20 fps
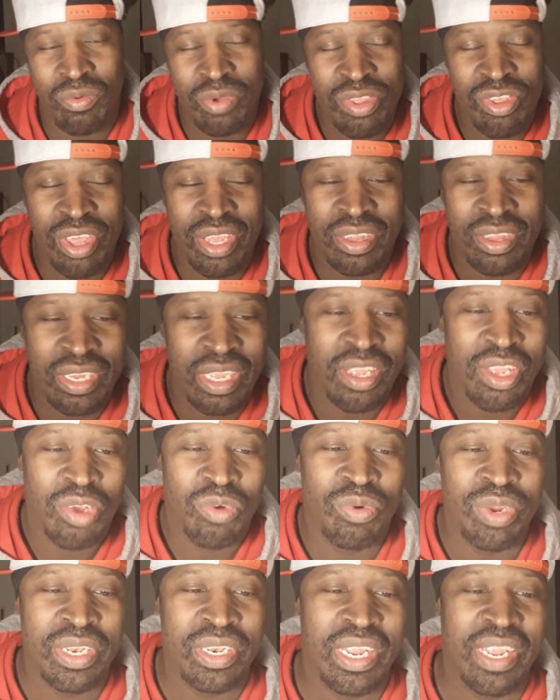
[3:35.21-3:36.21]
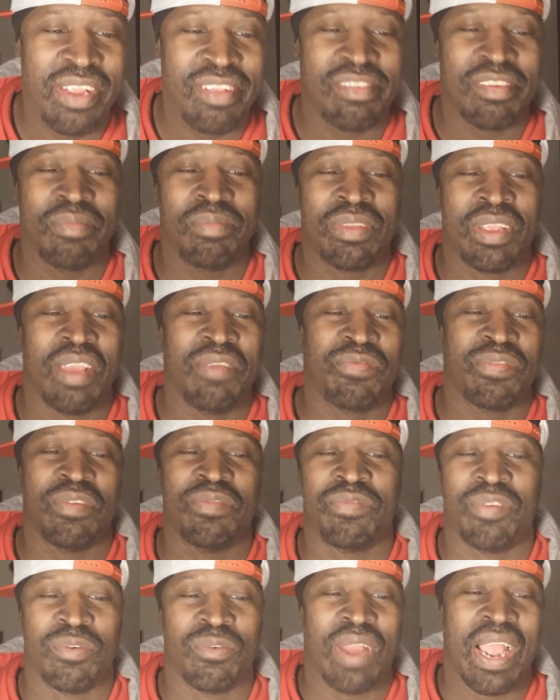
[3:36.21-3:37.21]
We need some
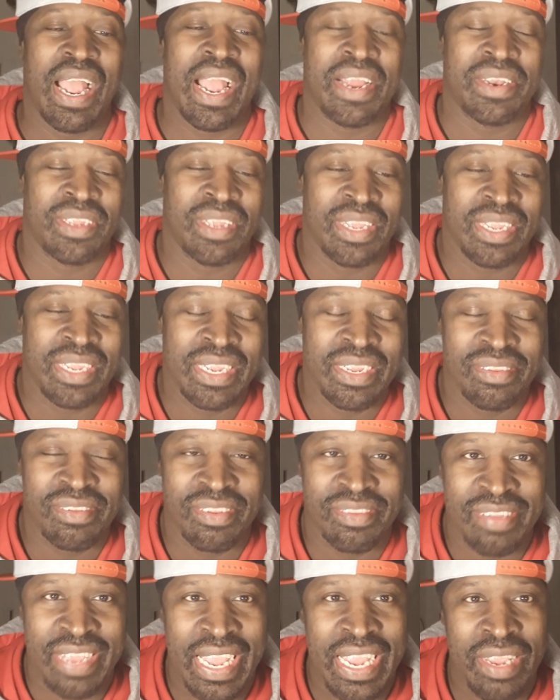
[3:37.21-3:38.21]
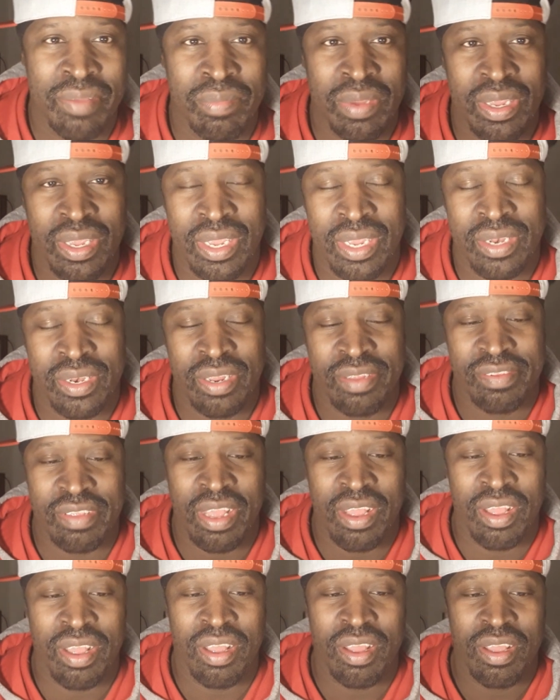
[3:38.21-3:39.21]
different variety of entertainment in this
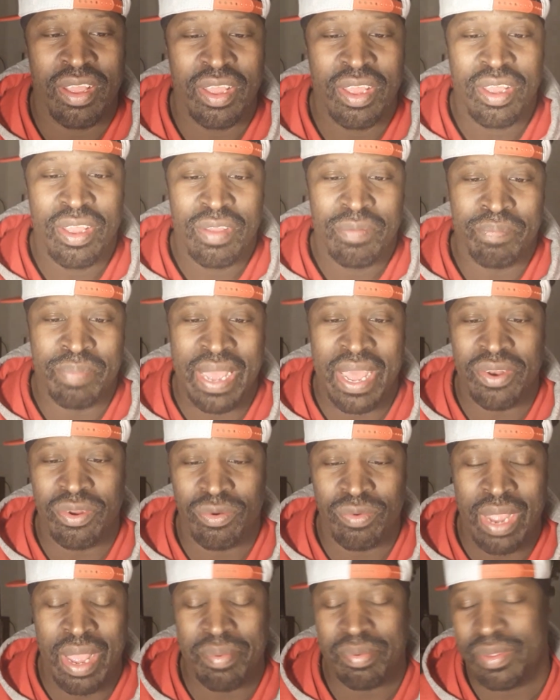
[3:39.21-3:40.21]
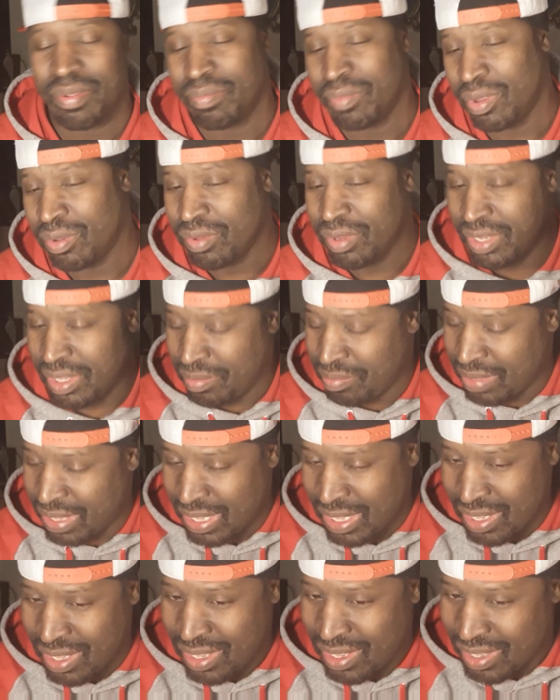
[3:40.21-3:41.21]
battle rap community,
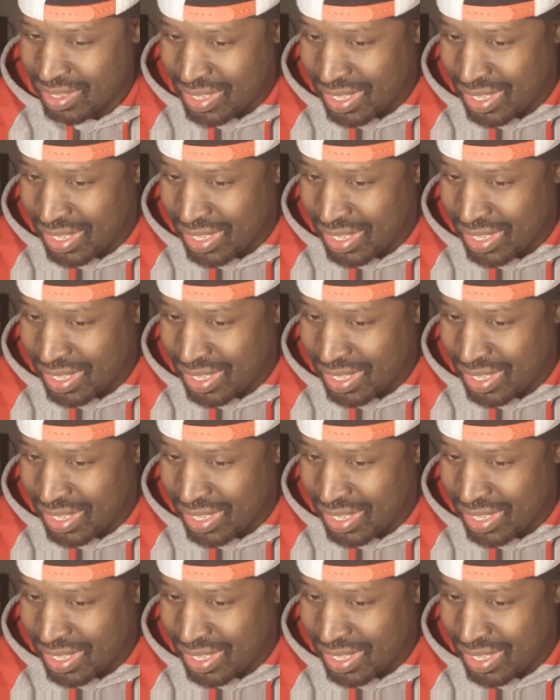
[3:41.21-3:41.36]
man.